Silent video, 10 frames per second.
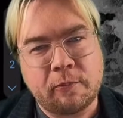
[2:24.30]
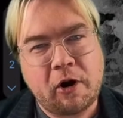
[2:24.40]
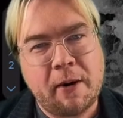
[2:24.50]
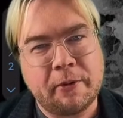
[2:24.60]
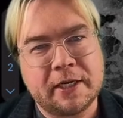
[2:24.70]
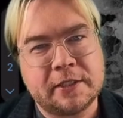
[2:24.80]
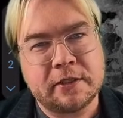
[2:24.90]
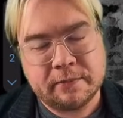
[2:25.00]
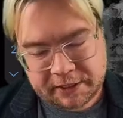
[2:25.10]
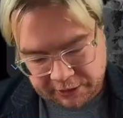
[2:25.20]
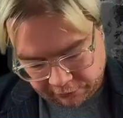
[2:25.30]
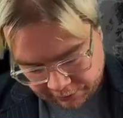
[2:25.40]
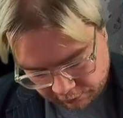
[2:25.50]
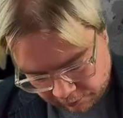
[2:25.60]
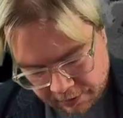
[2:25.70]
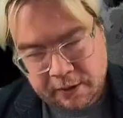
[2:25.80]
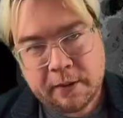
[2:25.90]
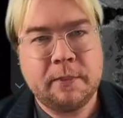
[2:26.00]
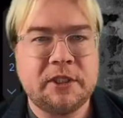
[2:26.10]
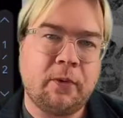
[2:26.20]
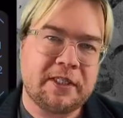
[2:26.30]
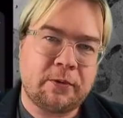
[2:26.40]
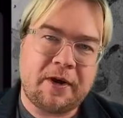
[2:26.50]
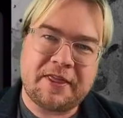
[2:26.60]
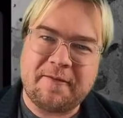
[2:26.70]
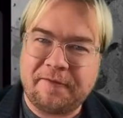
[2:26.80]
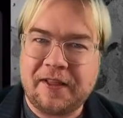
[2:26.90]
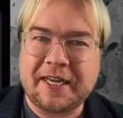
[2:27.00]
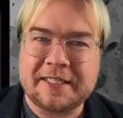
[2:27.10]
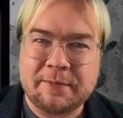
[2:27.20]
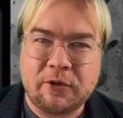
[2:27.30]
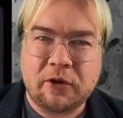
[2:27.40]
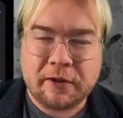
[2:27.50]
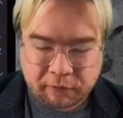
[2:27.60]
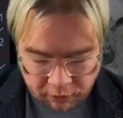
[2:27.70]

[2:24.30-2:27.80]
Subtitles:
properties to the material, but you also want them flexible and